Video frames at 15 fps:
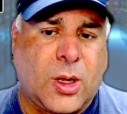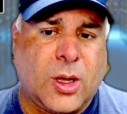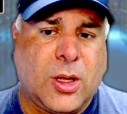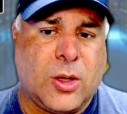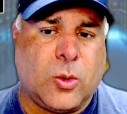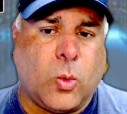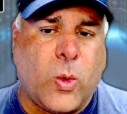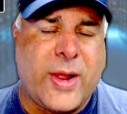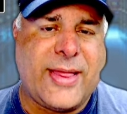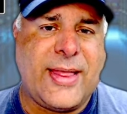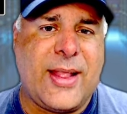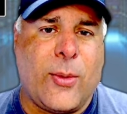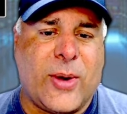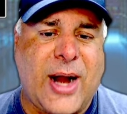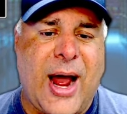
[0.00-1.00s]

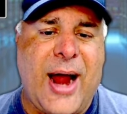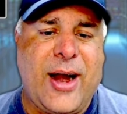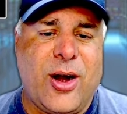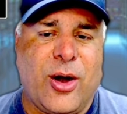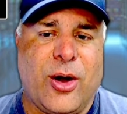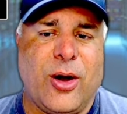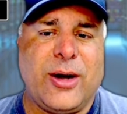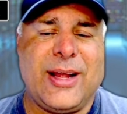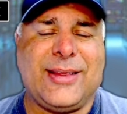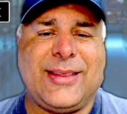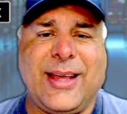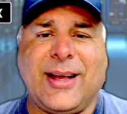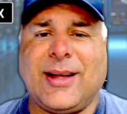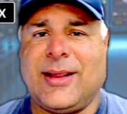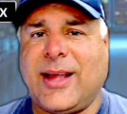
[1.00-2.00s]
when I heard that
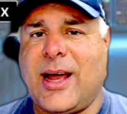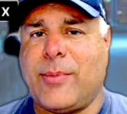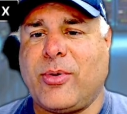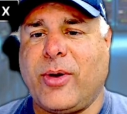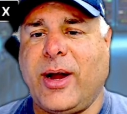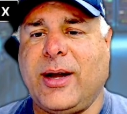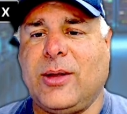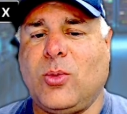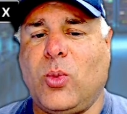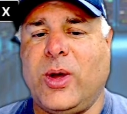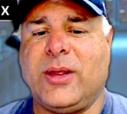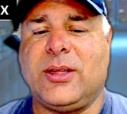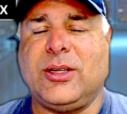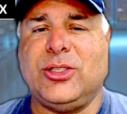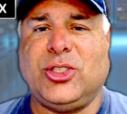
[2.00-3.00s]
they collaborated with